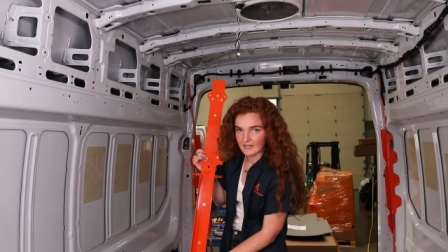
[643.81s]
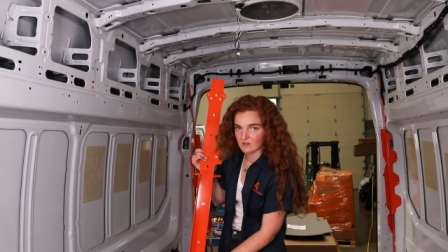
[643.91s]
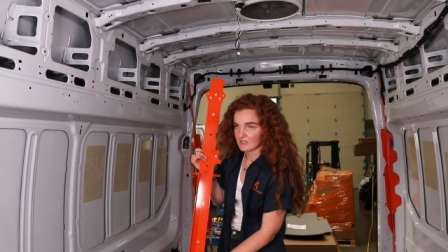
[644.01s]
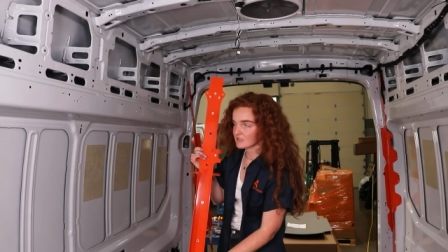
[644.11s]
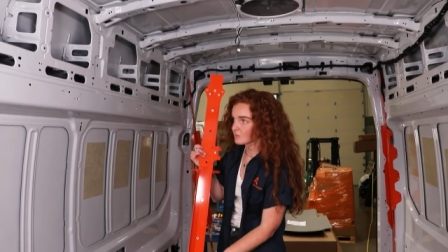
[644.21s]

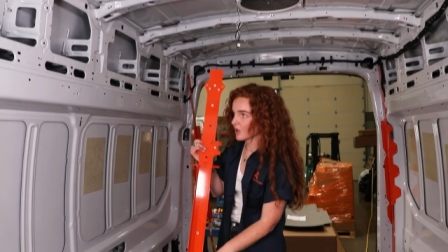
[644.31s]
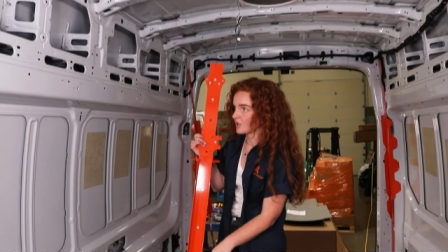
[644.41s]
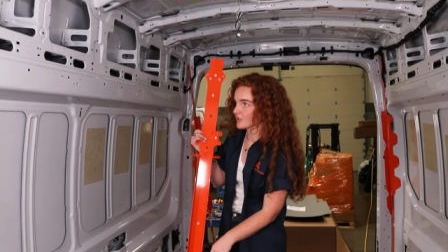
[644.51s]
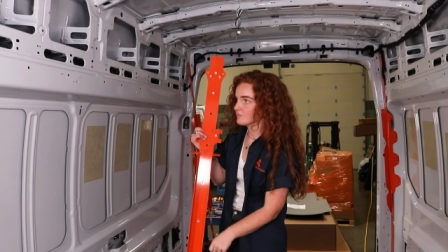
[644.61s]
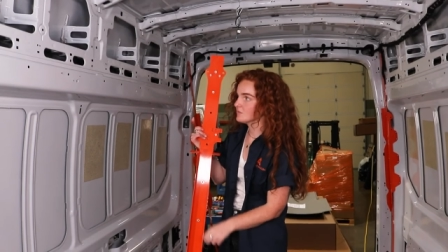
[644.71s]
down at the
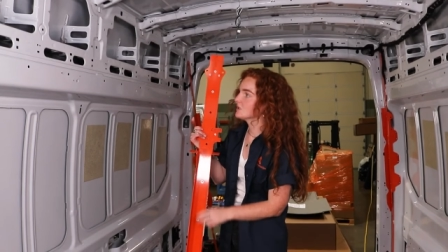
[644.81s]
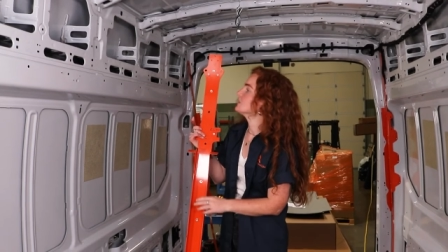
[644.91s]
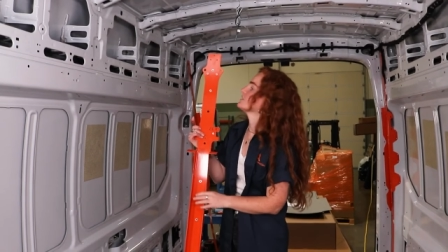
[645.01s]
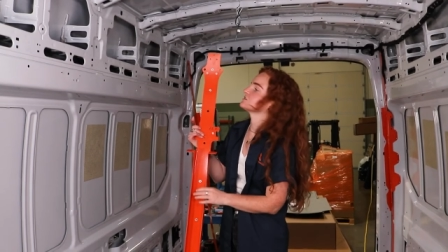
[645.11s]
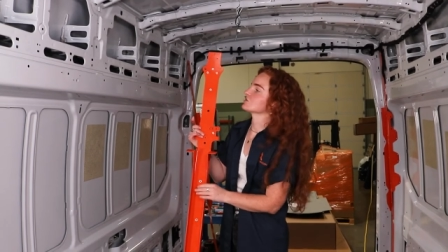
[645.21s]
bottom.
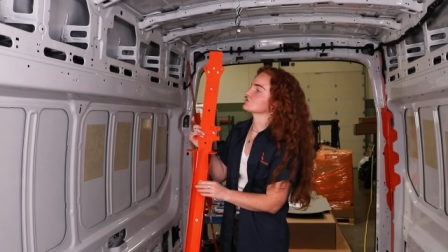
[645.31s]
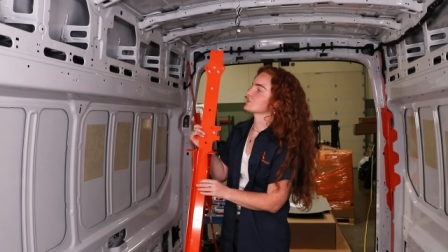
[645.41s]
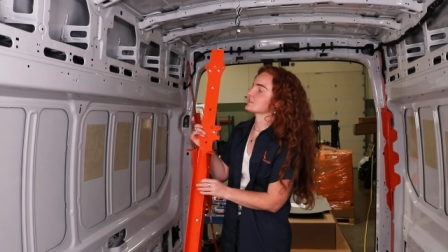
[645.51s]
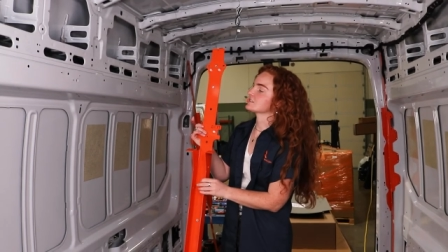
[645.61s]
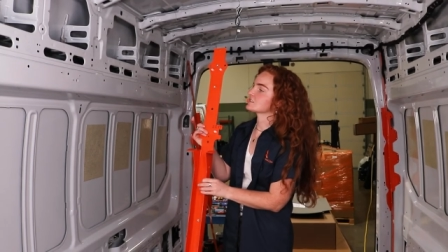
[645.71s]
So those are
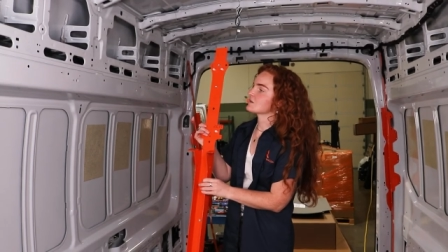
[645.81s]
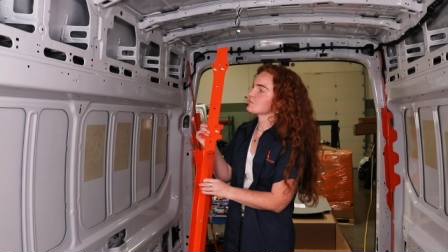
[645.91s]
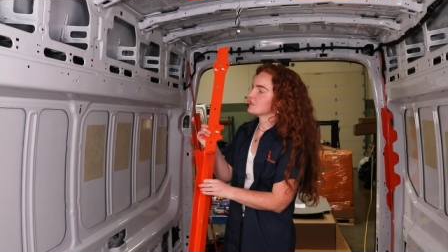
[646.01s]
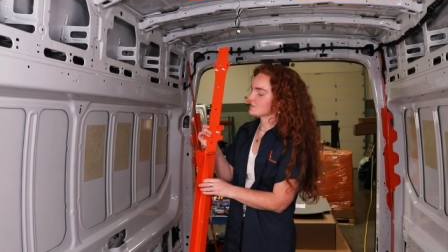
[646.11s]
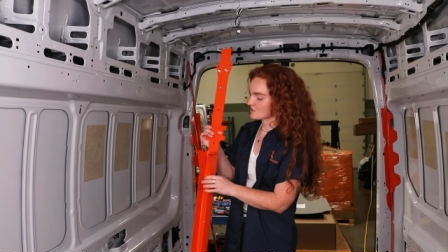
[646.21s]
going to
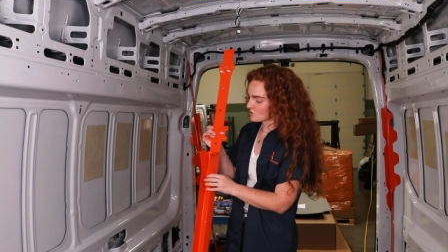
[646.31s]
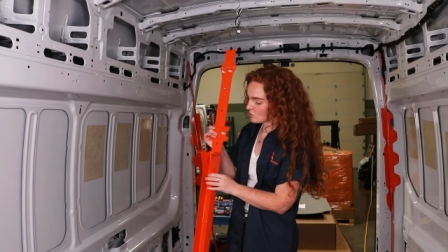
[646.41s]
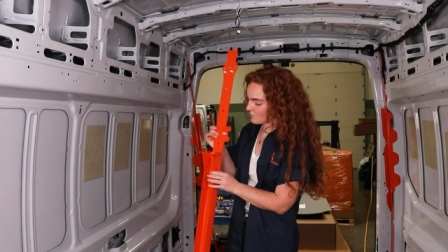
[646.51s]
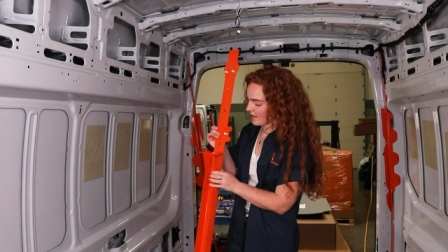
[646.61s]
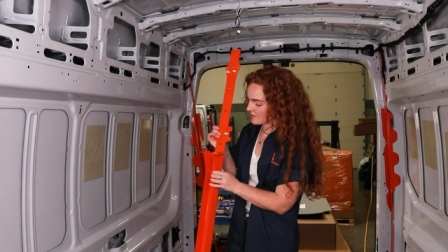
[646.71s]
slip into
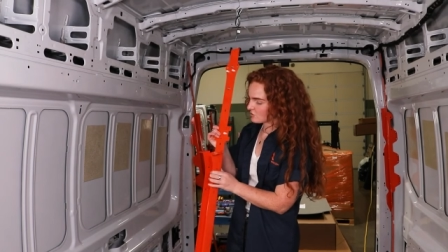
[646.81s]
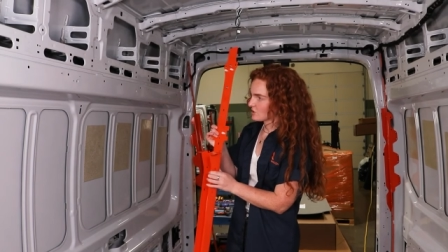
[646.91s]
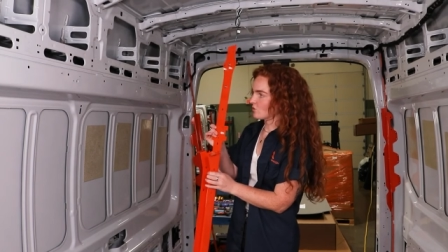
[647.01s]
two factory